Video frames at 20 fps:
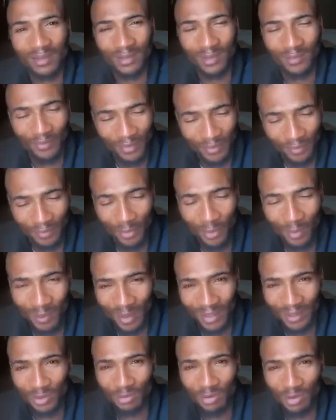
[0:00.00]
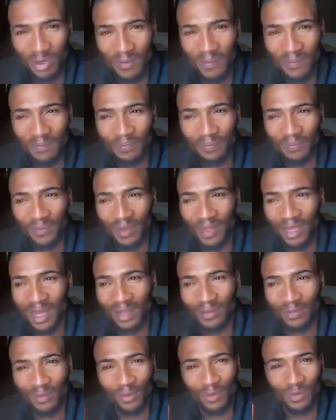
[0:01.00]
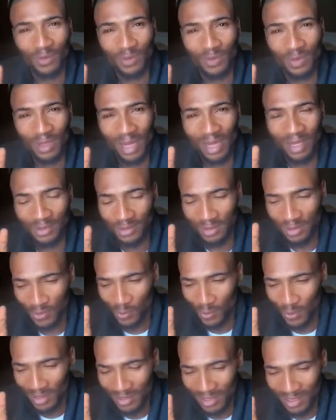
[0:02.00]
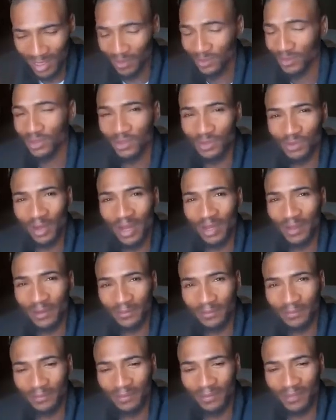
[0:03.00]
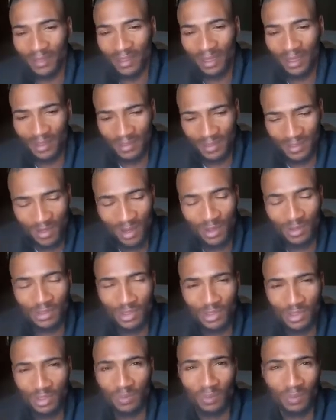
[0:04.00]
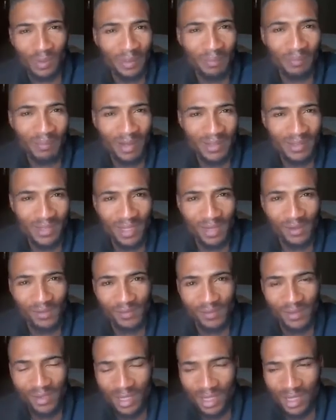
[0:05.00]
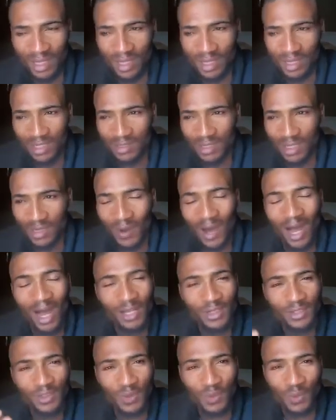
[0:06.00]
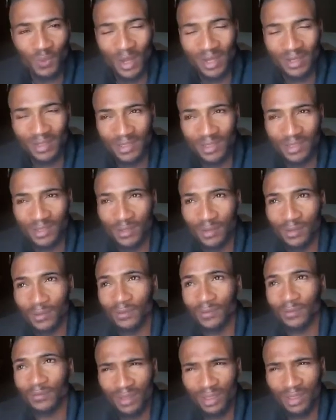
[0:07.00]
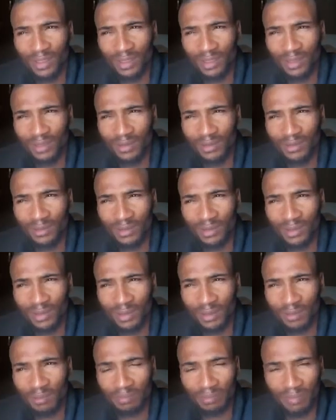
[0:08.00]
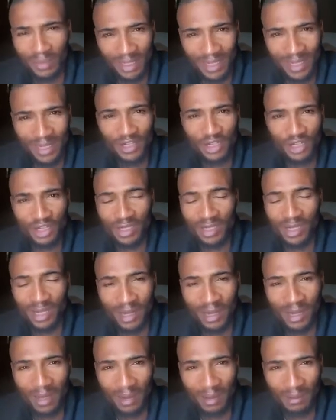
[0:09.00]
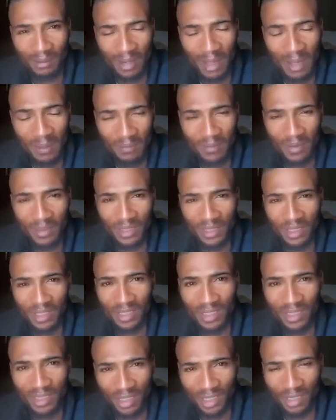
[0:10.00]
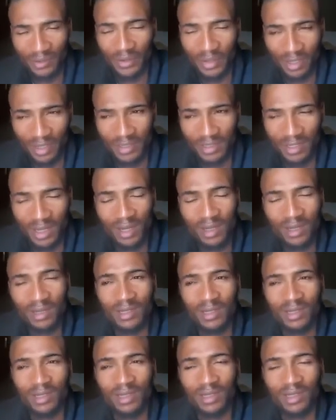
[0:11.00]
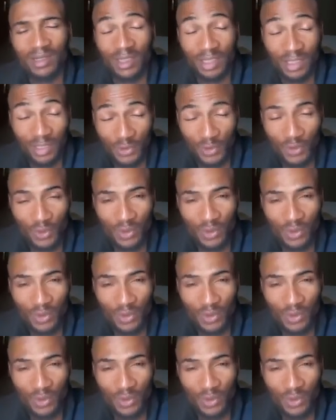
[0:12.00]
to fulfill my dream, I thought, actually went down drain. I started to blame myself. So I also went to the Malaysian embassy here in Qatar, in